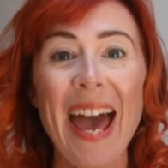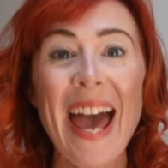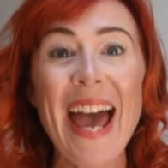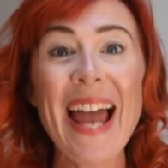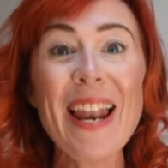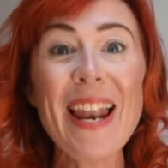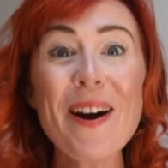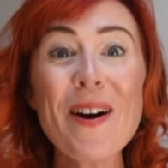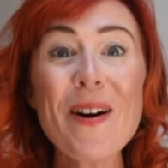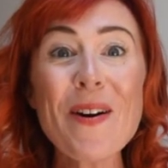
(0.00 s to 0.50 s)

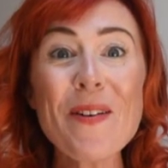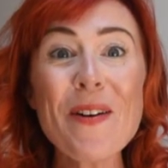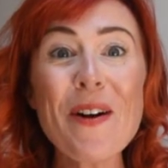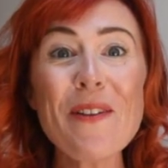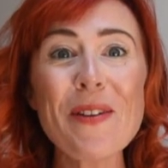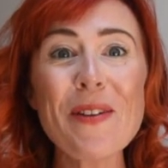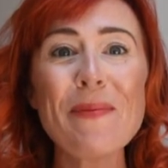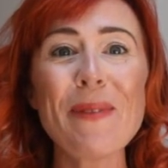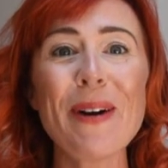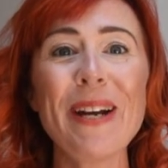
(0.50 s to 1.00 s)
Hello
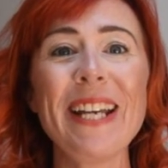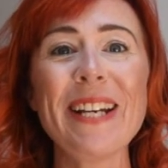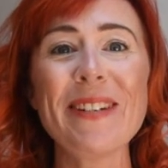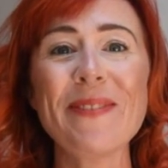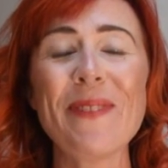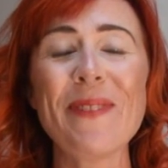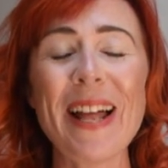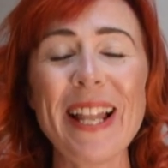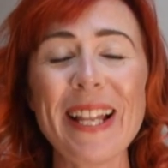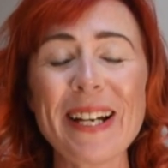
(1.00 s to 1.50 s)
everybody
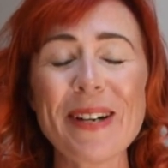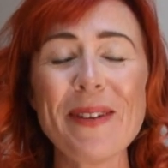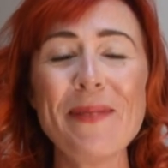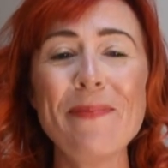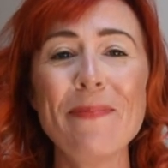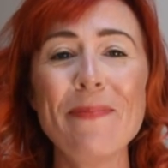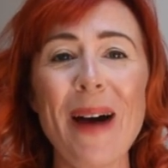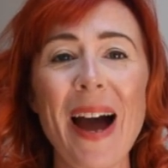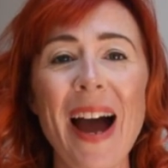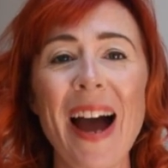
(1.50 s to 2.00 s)
and
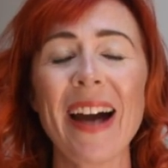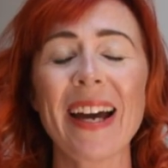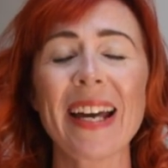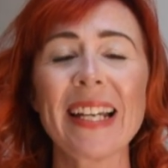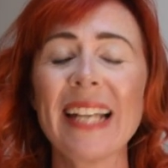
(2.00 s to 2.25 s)
welcome back.